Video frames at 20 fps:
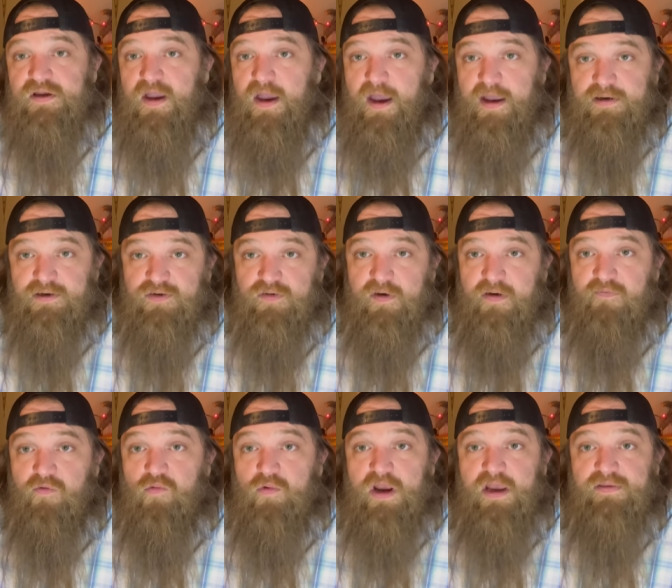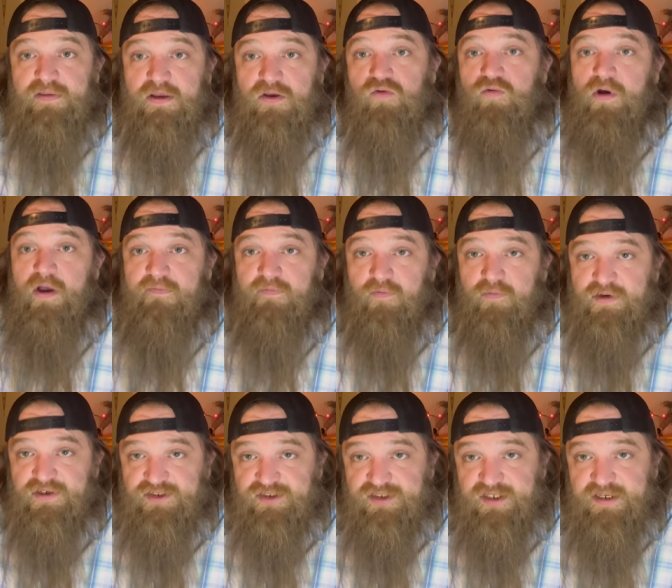I do have a way that you will have a
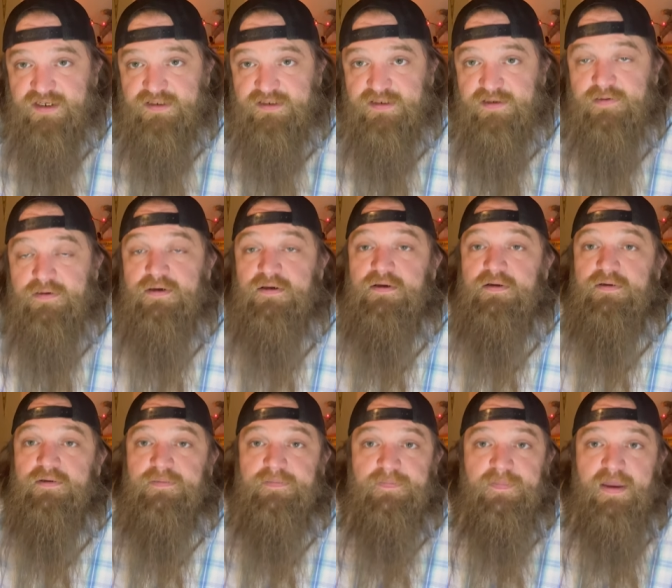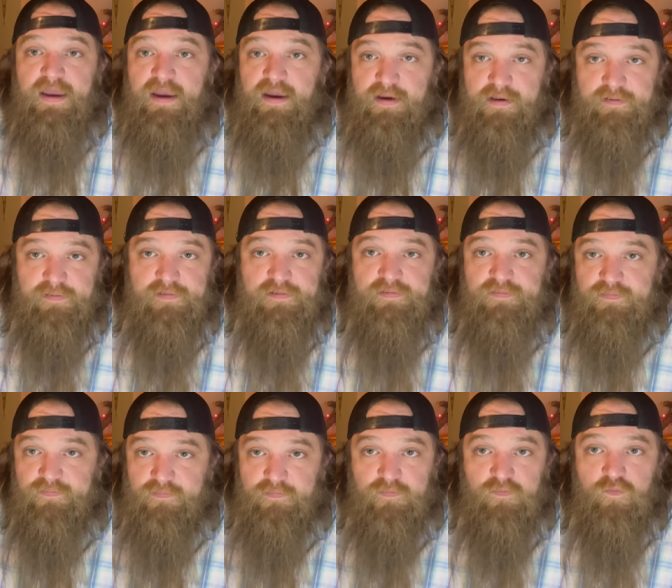receipt and
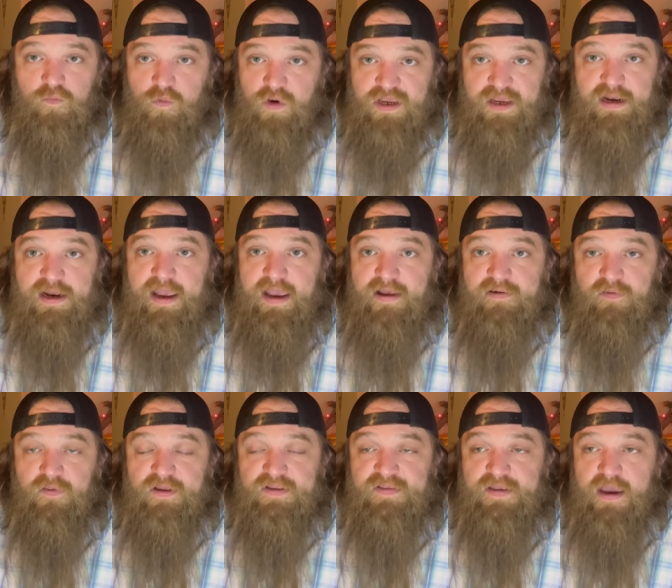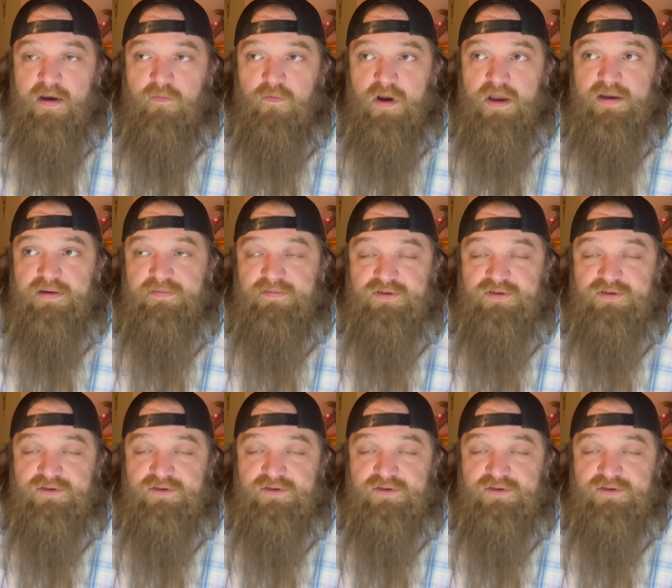we can handle it that way.